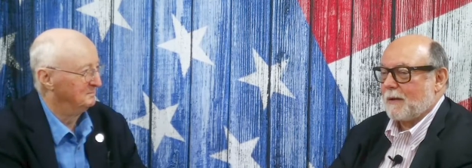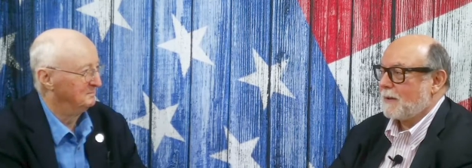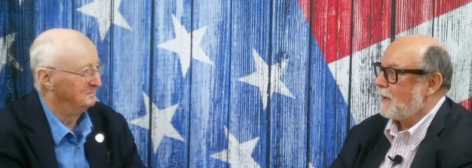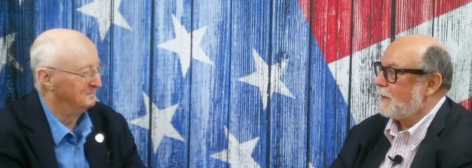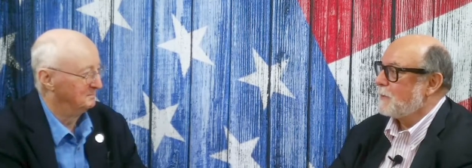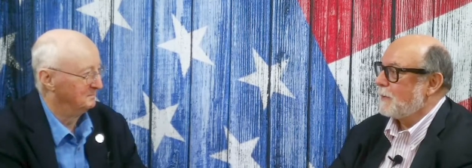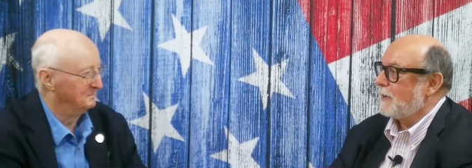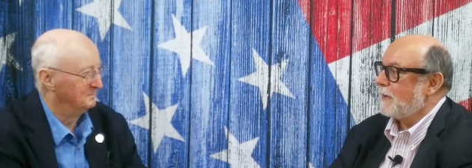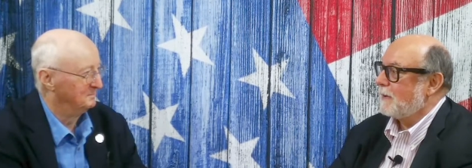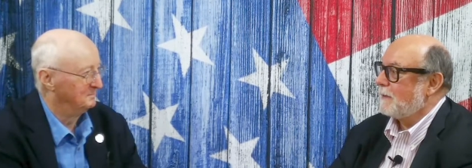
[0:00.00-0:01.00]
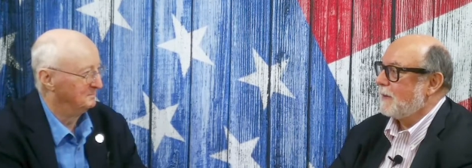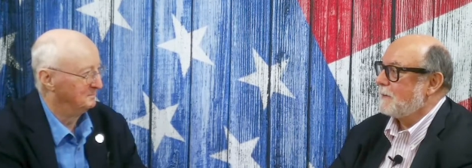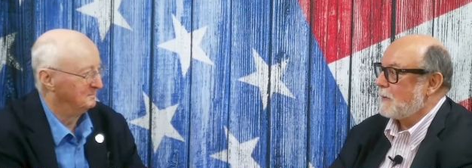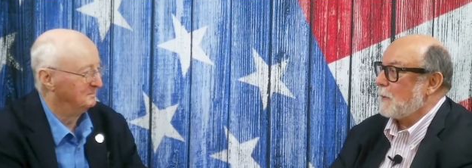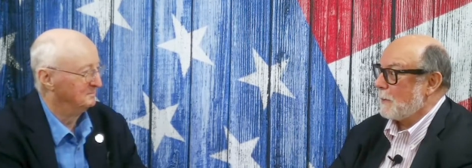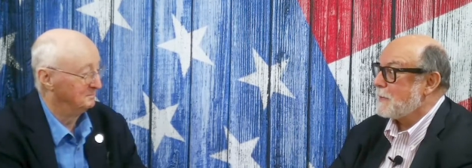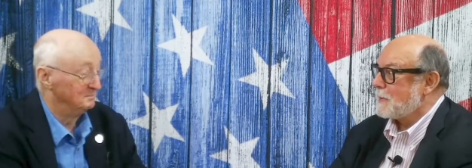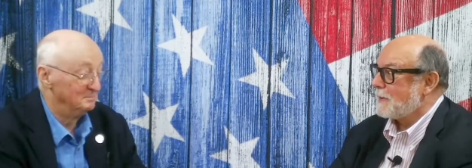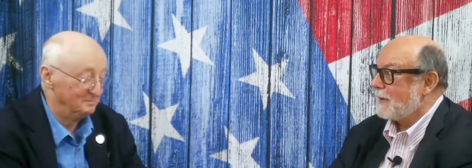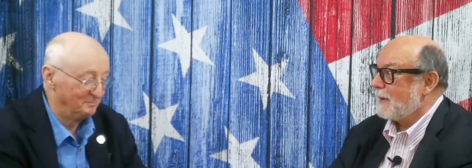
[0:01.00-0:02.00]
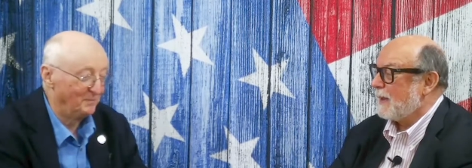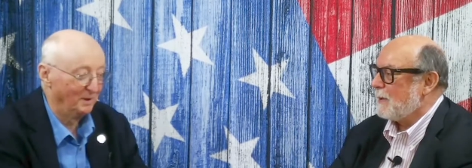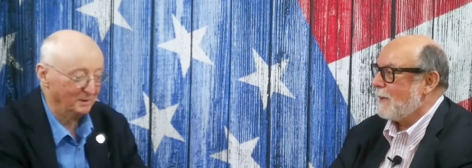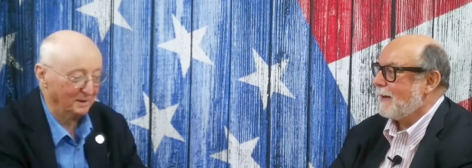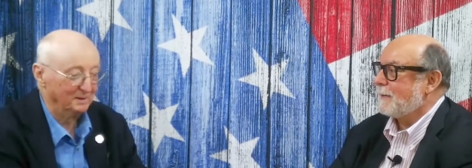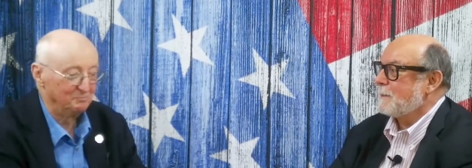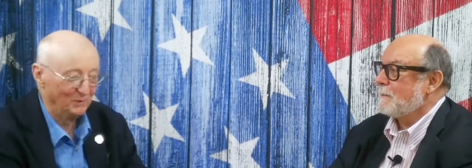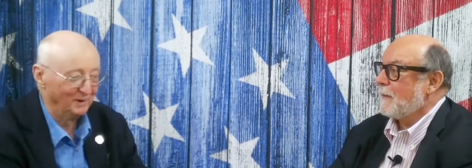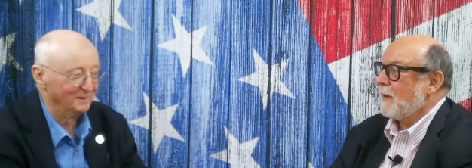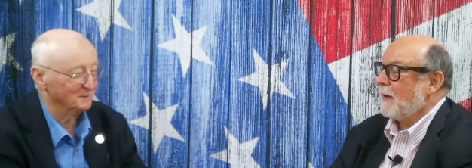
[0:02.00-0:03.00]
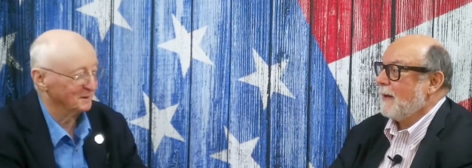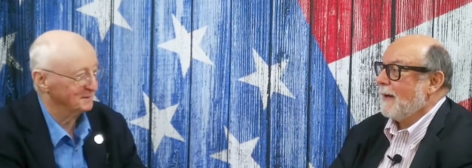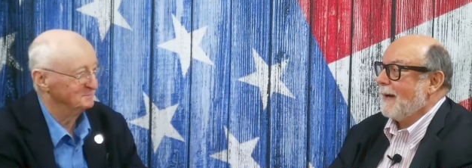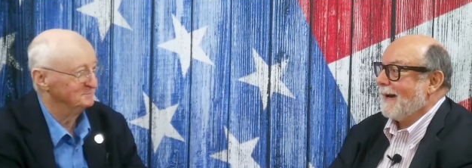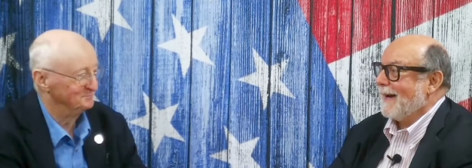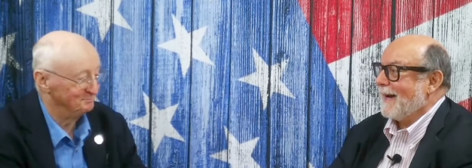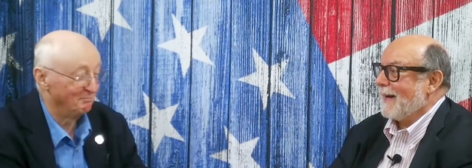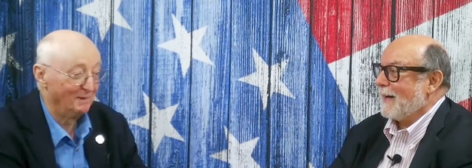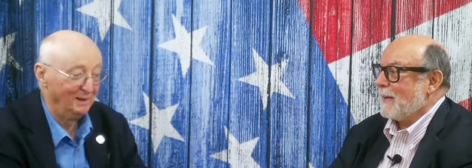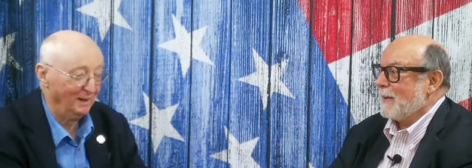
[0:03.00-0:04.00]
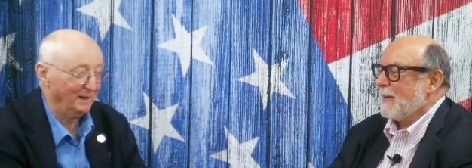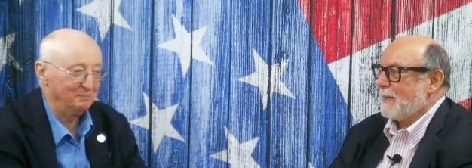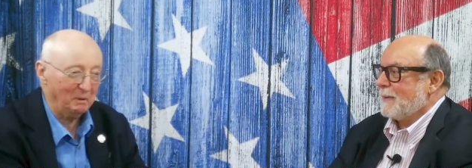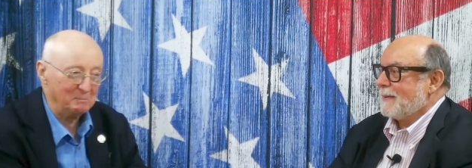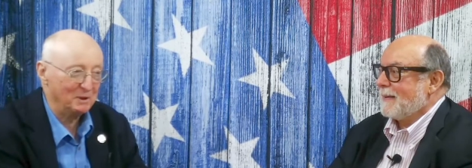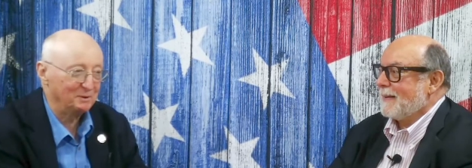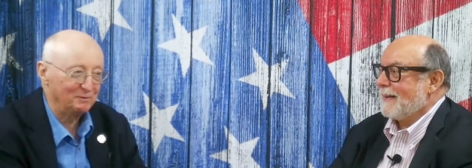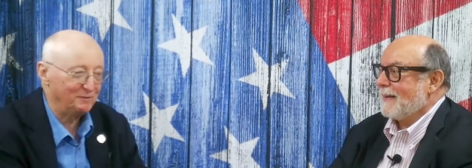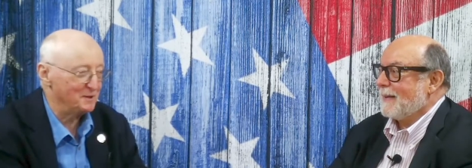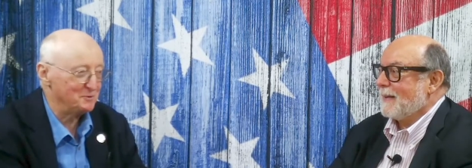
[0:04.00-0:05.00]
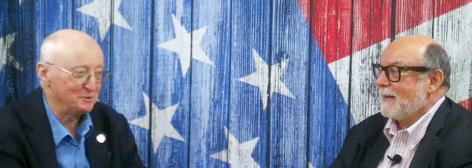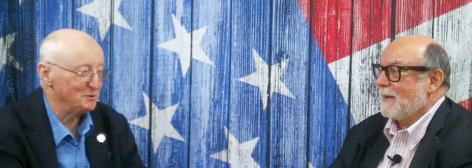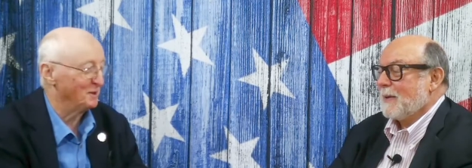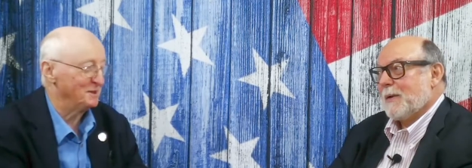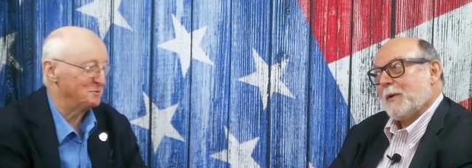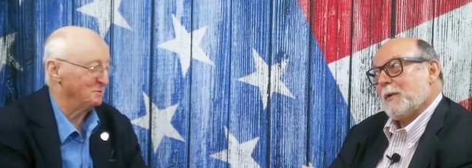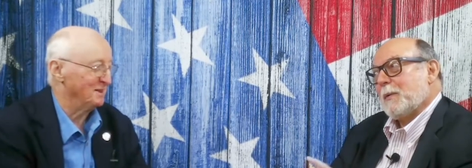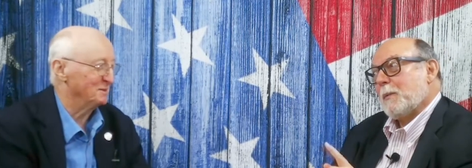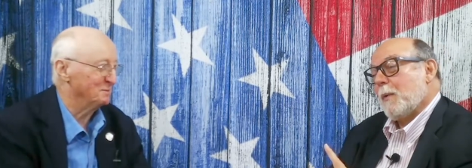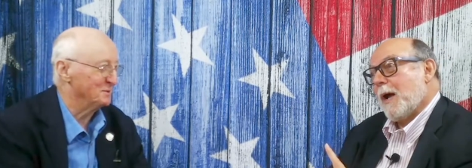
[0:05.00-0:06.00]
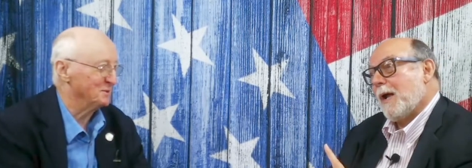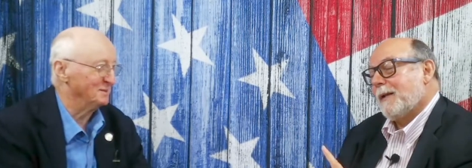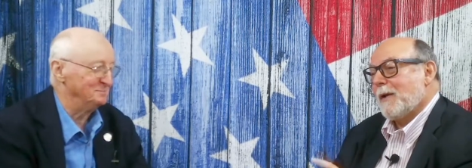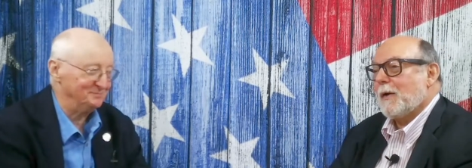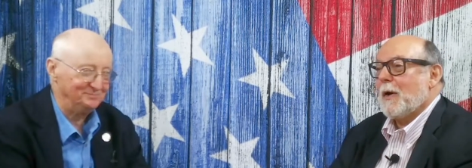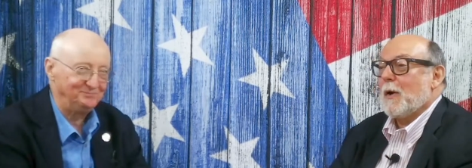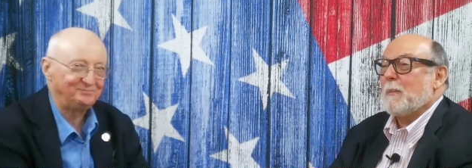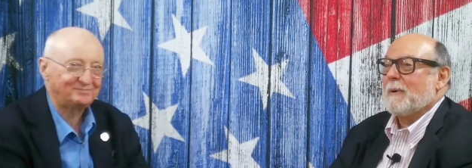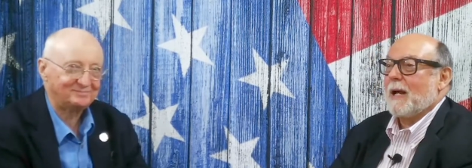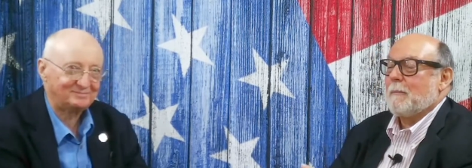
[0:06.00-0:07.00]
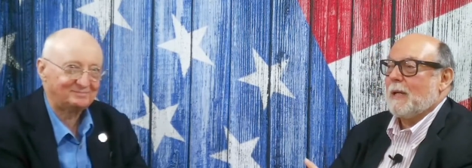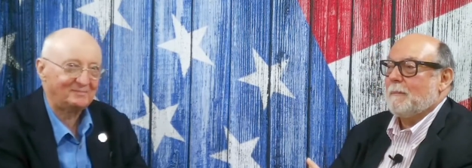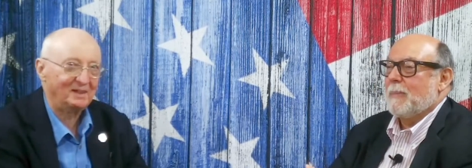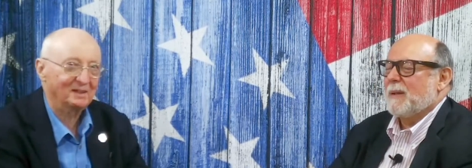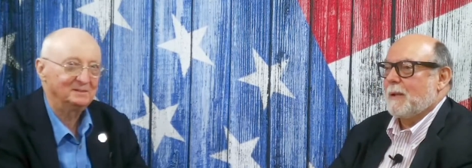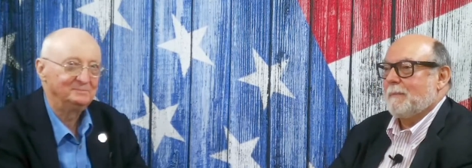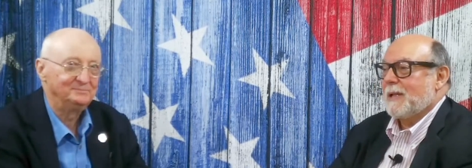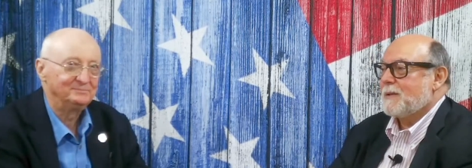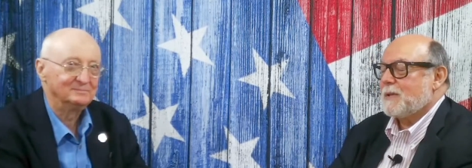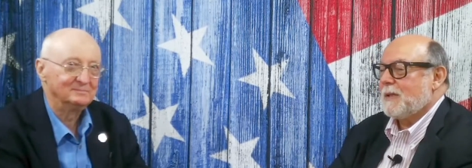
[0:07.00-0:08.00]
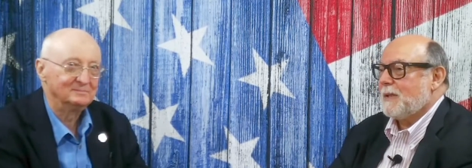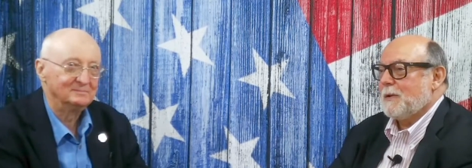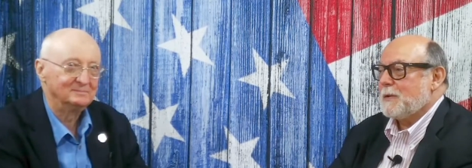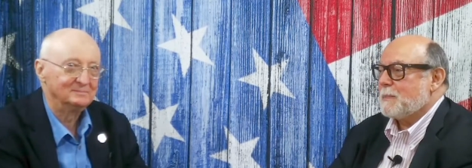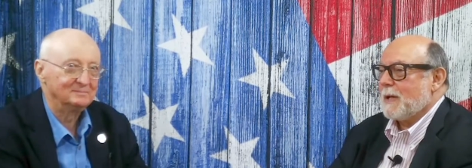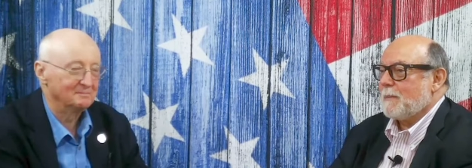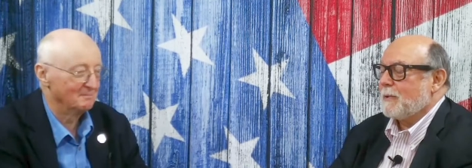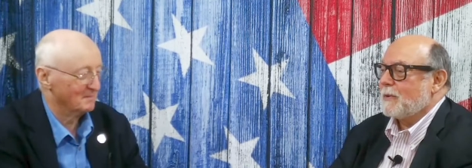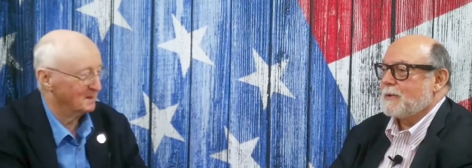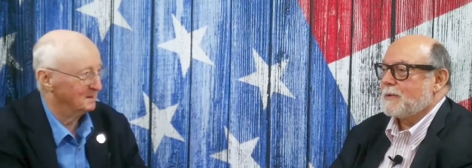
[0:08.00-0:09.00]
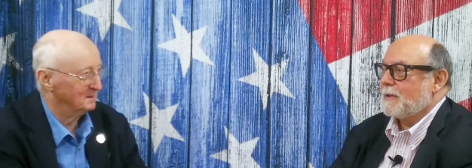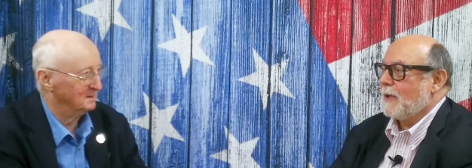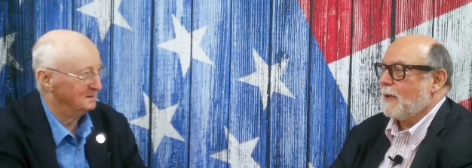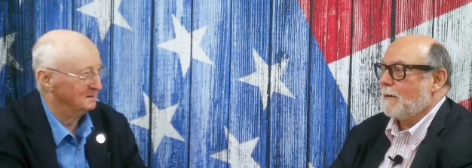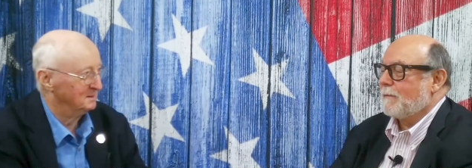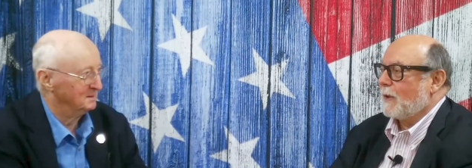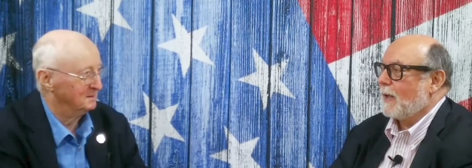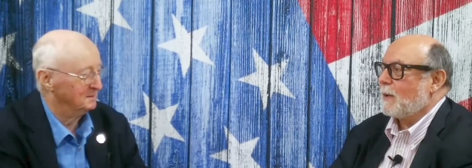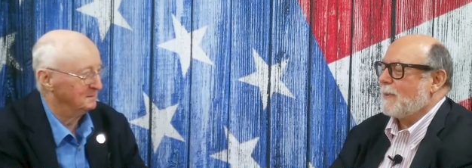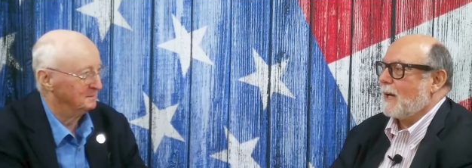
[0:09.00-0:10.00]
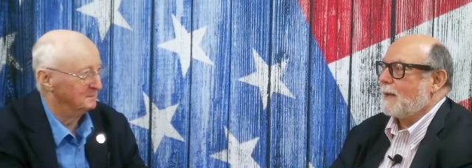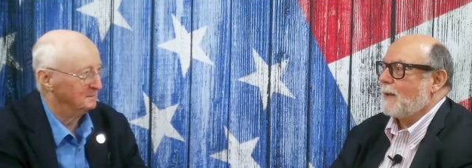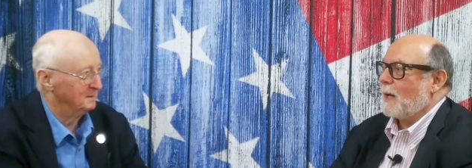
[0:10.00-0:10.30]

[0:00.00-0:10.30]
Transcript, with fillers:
Speaker 1: the country at, until recently, anyway. Okay. Okay. Uh, I, am
Speaker 2: not going to fight you in your history. That's well,
Speaker 1: no, no, but I mean, but the big city newspapers, you know, forget about it. I